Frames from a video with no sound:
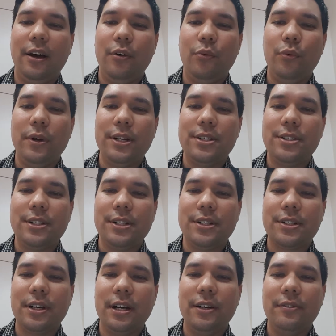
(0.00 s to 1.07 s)
which it's
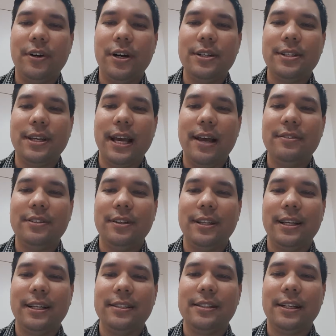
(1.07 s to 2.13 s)
kind of hard to have something
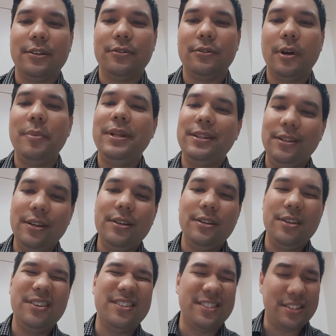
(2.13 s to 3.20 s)
as like, I mean,
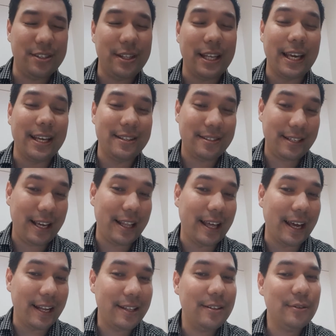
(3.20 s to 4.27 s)
you could say
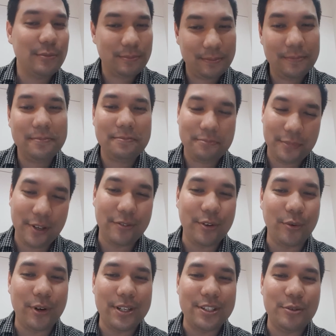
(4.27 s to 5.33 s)
that if you
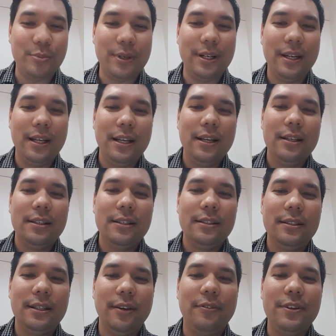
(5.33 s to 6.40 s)
wanted to, but
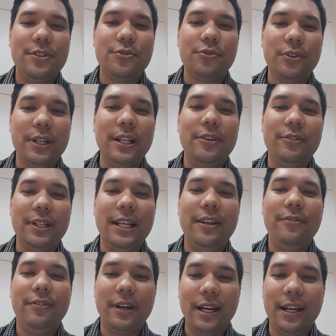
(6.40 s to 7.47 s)
if it's really
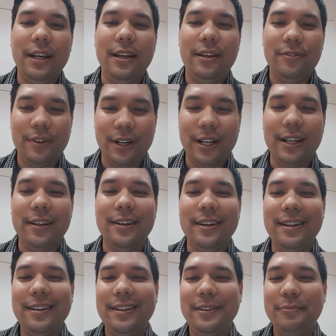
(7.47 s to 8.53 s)
very
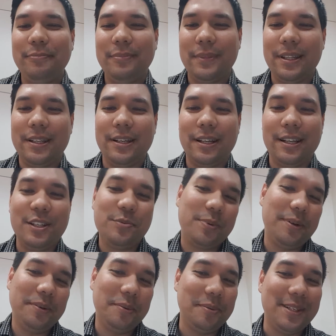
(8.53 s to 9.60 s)
good, then it's
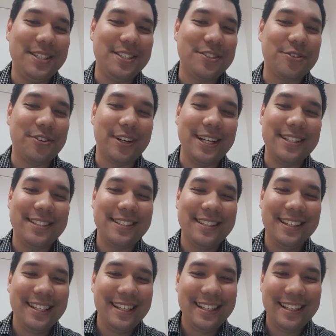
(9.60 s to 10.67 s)
probably just great.
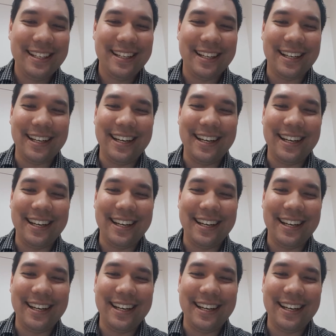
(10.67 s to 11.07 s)
So